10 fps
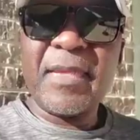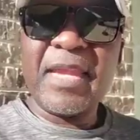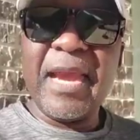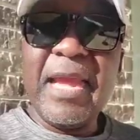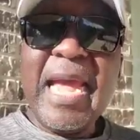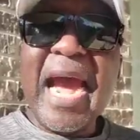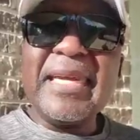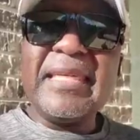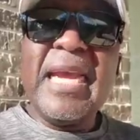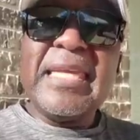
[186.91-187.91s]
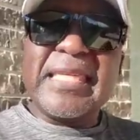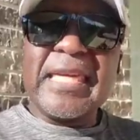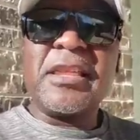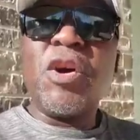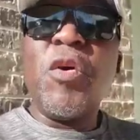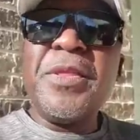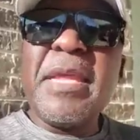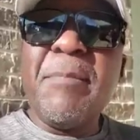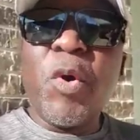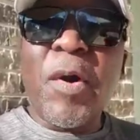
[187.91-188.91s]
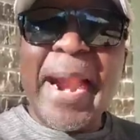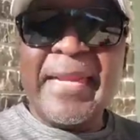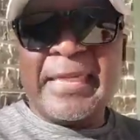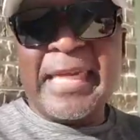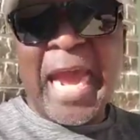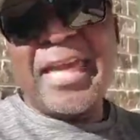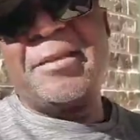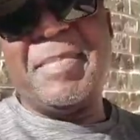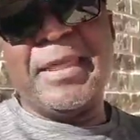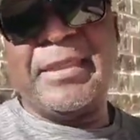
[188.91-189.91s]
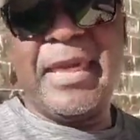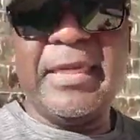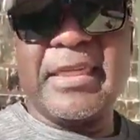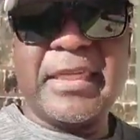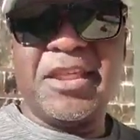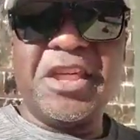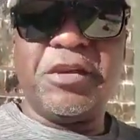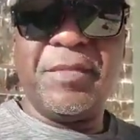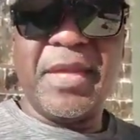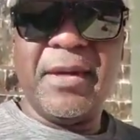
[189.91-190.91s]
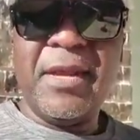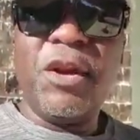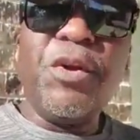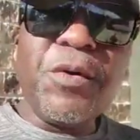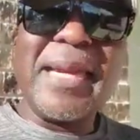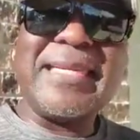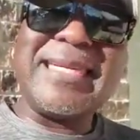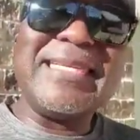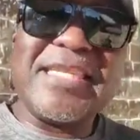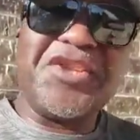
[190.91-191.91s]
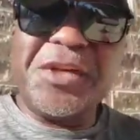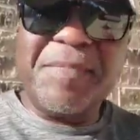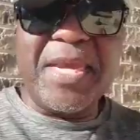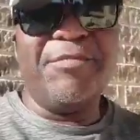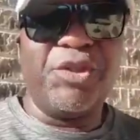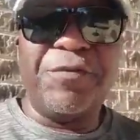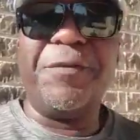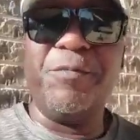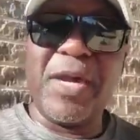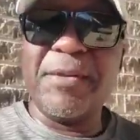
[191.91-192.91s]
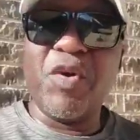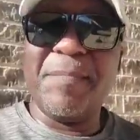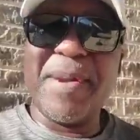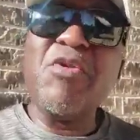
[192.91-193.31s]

Yeah. And just on the morality aspect, ladies and gentlemen, look at this GBM, Geoffrey Walyamwamba.